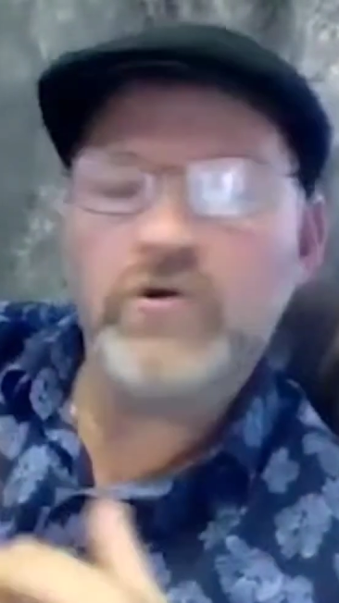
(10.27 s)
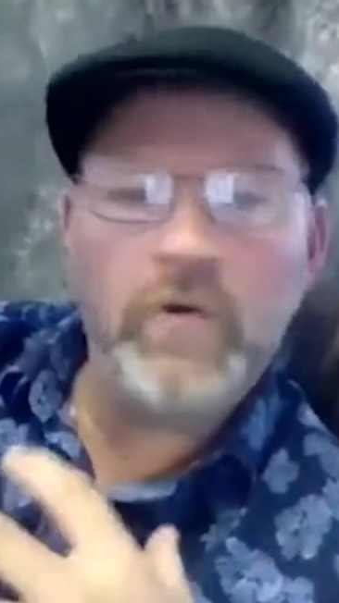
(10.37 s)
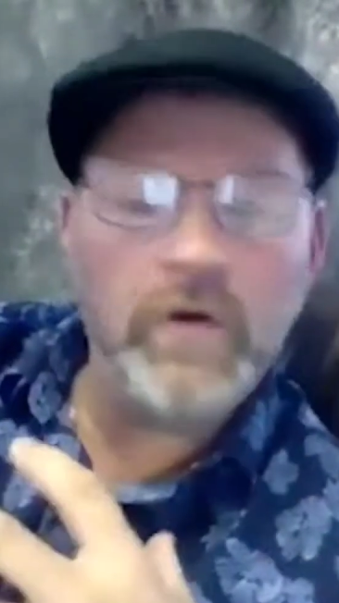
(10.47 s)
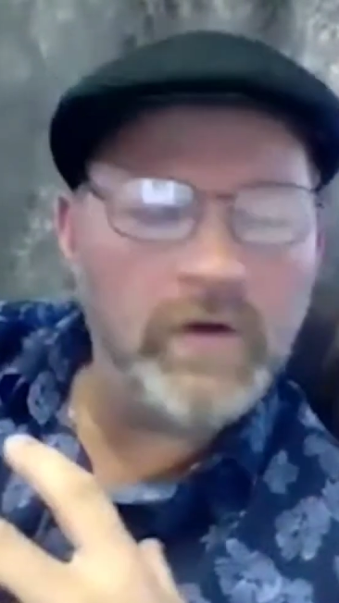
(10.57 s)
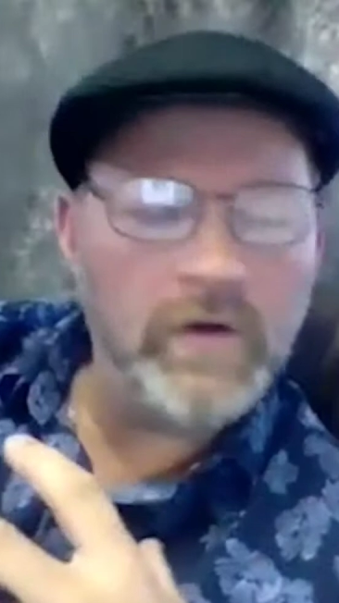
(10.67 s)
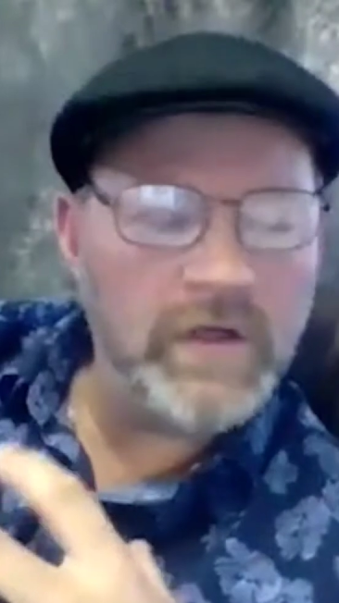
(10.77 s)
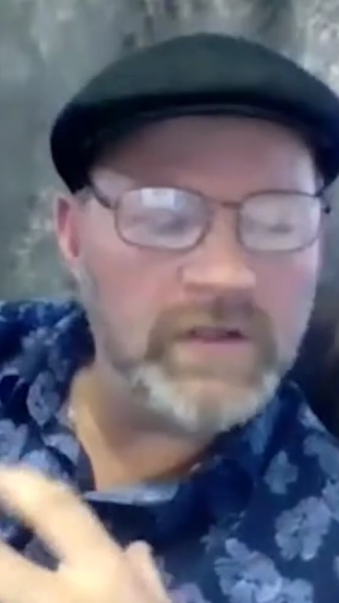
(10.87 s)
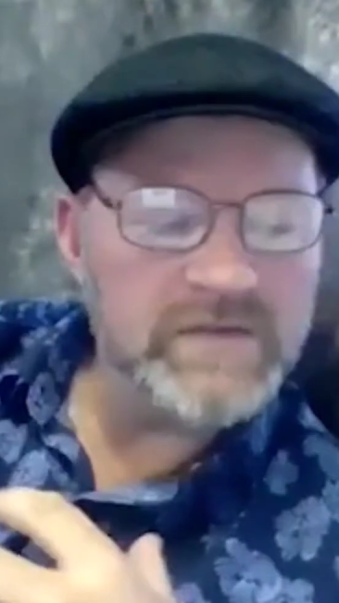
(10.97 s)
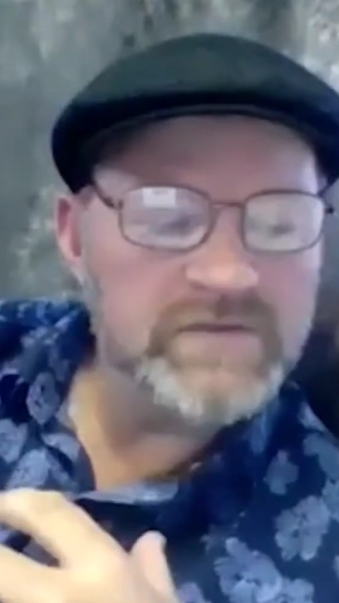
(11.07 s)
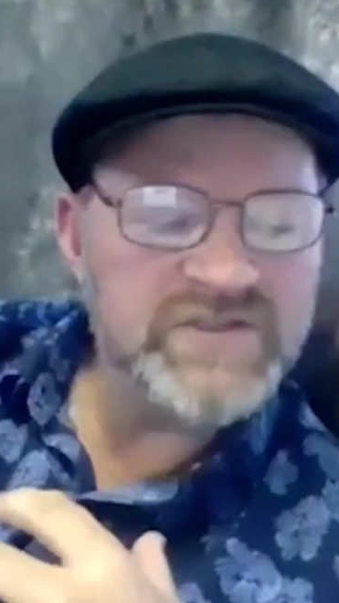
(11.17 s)
or
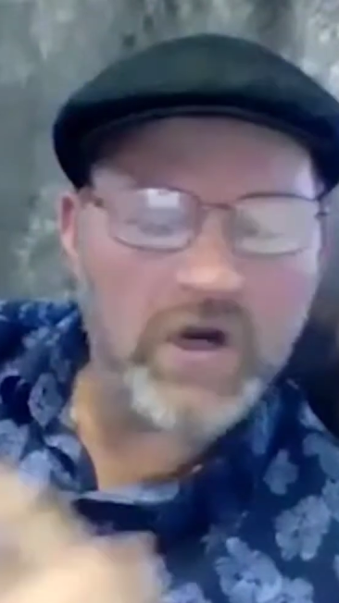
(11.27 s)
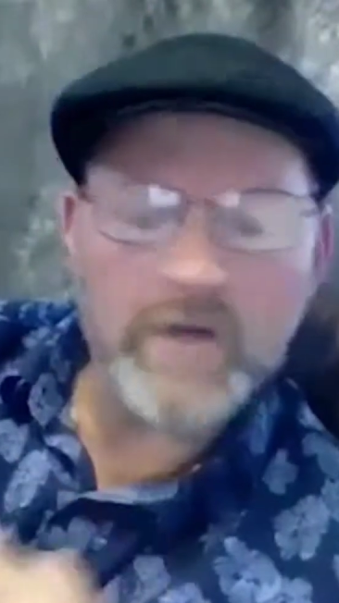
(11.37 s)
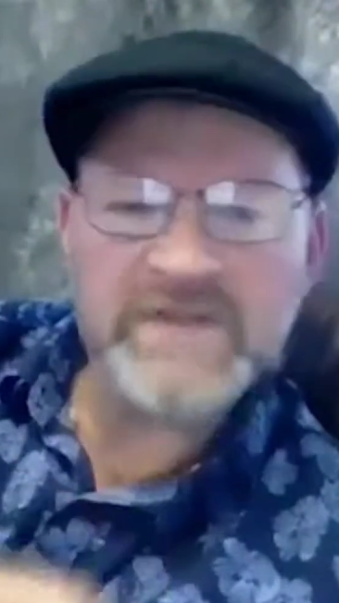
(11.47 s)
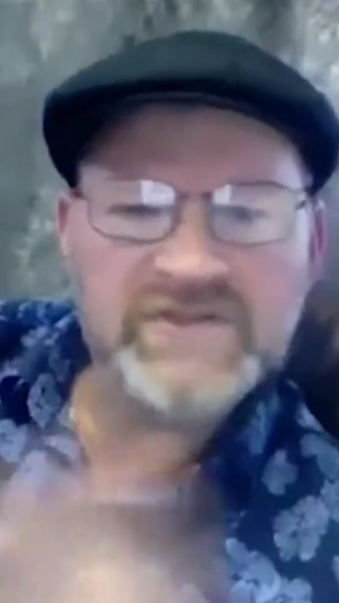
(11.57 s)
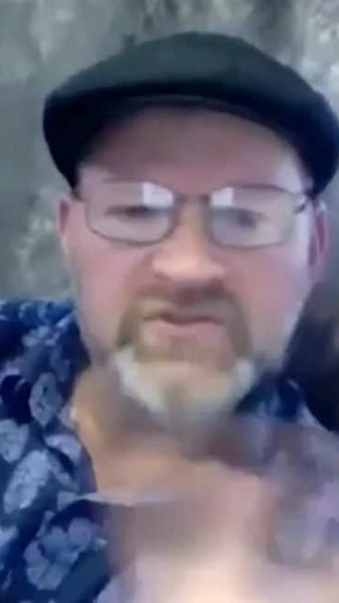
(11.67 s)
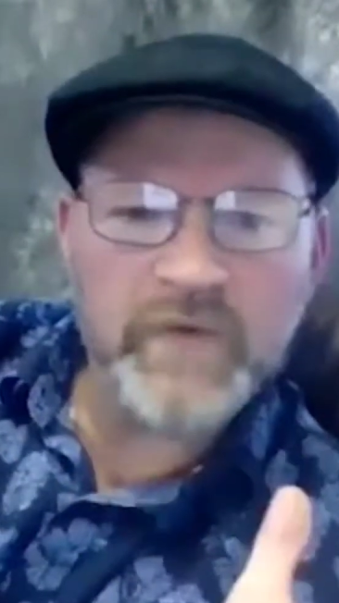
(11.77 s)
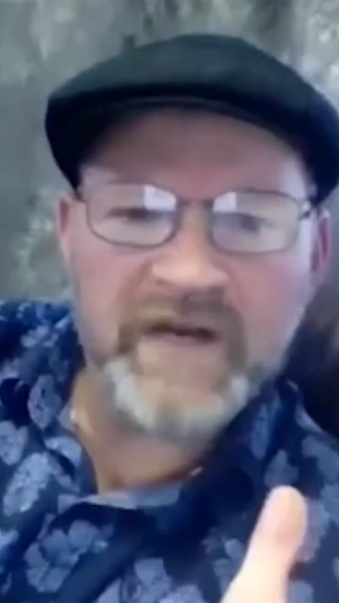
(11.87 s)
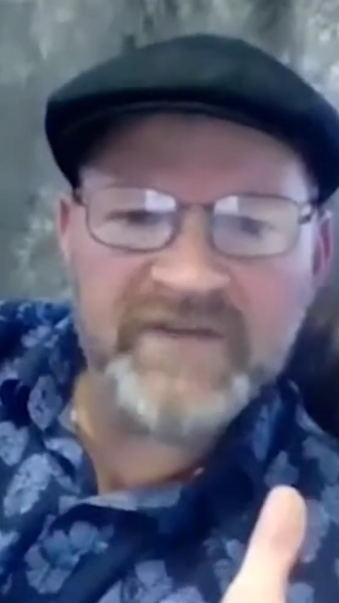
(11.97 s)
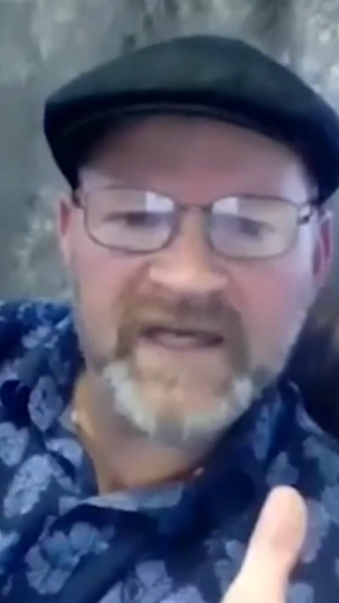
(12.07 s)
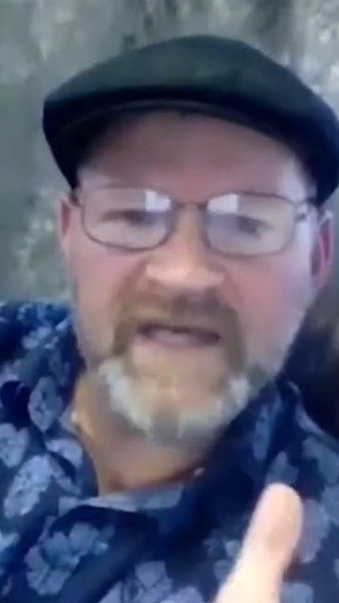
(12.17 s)
uh, start a business,
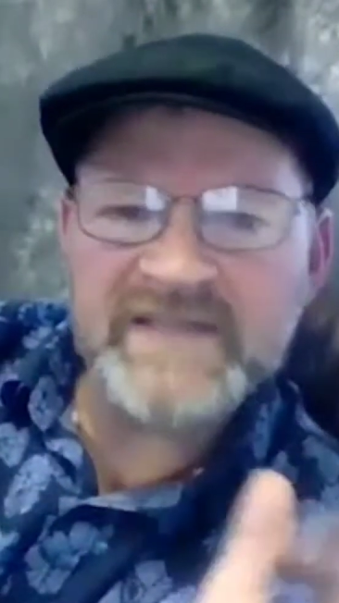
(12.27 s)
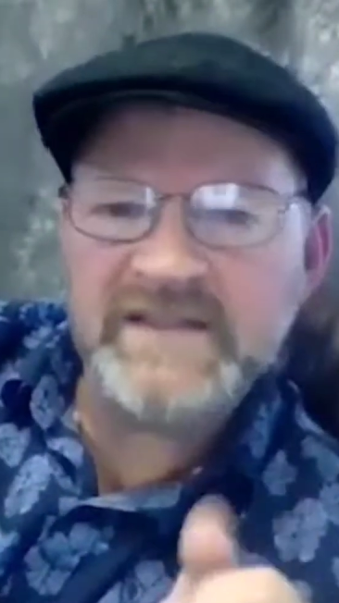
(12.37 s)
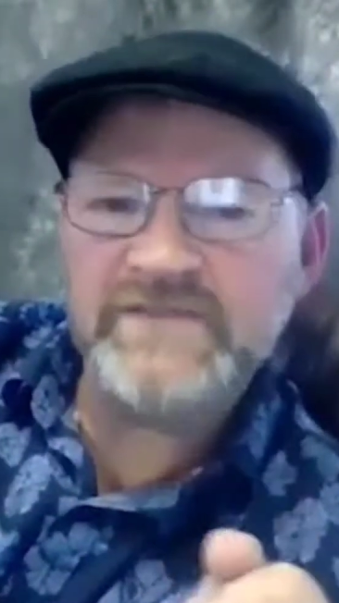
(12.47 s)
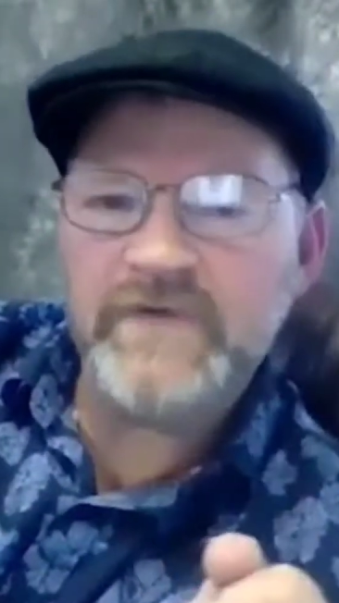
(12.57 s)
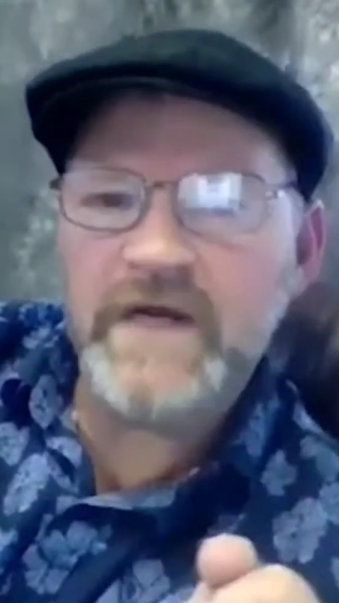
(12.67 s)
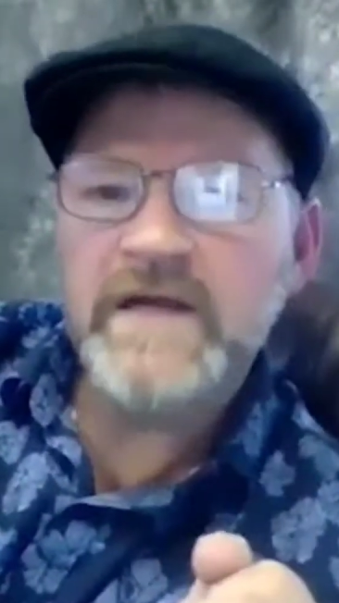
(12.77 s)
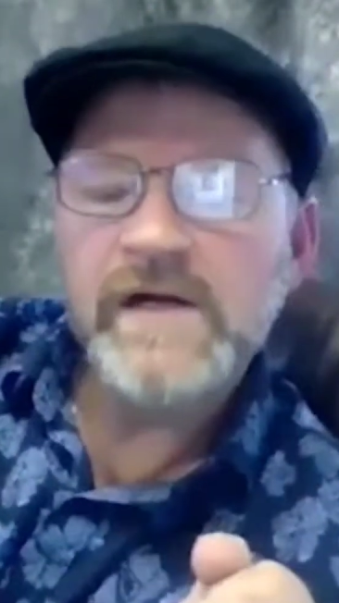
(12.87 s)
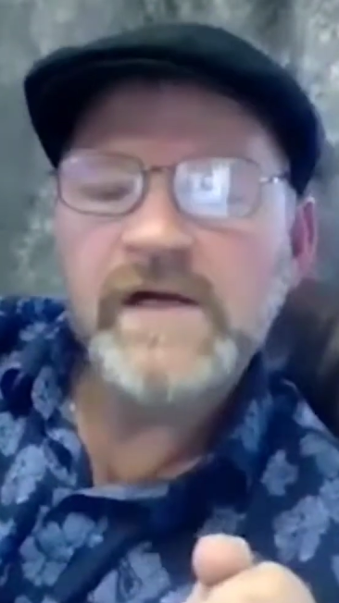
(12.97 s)
whatever the case is, right?